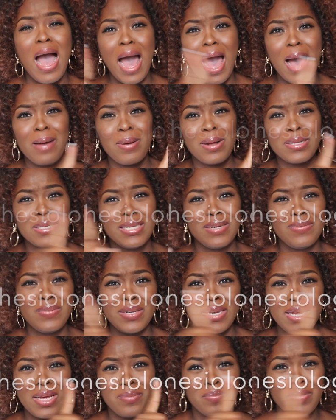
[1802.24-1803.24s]
I'm going to leave the
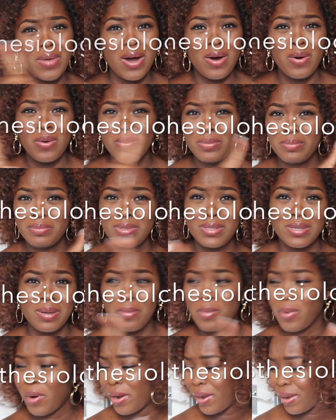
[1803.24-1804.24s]
name down
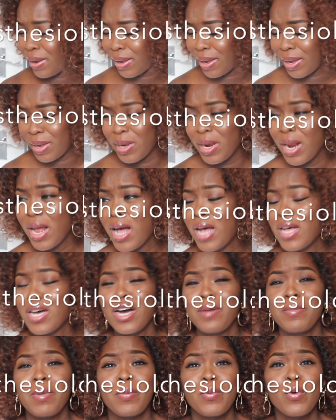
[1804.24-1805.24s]
somewhere here.
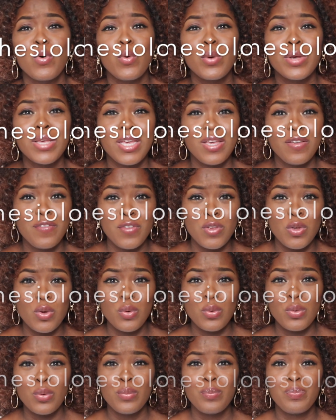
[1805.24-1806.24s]
People who give
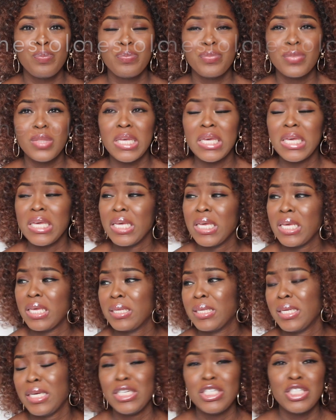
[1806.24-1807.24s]
you
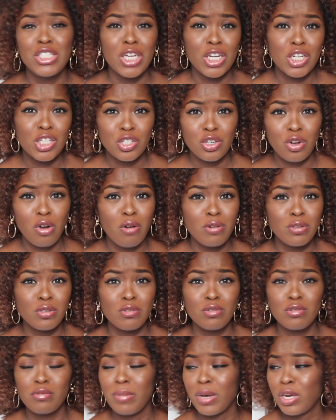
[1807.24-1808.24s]
the injection
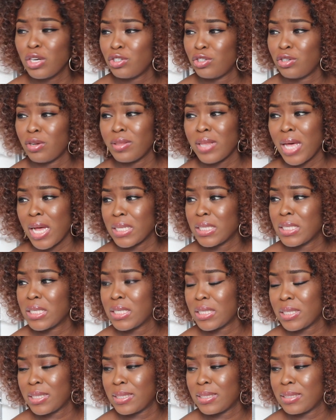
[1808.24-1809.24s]
to make sure that
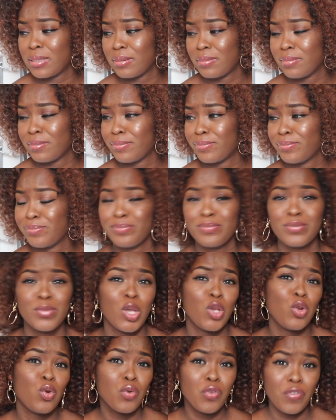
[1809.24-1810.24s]

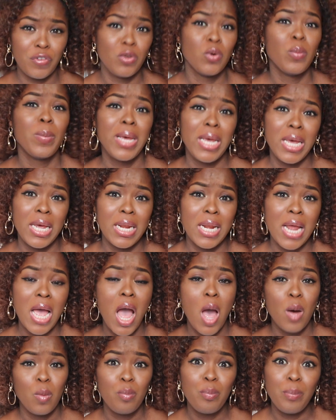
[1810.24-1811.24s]
you don't feel pain,
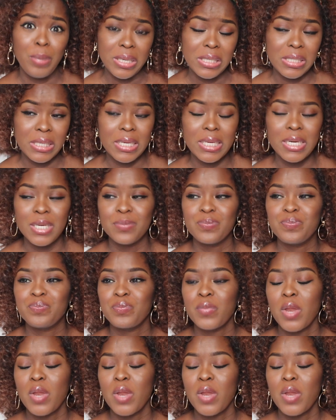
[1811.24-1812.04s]
basically.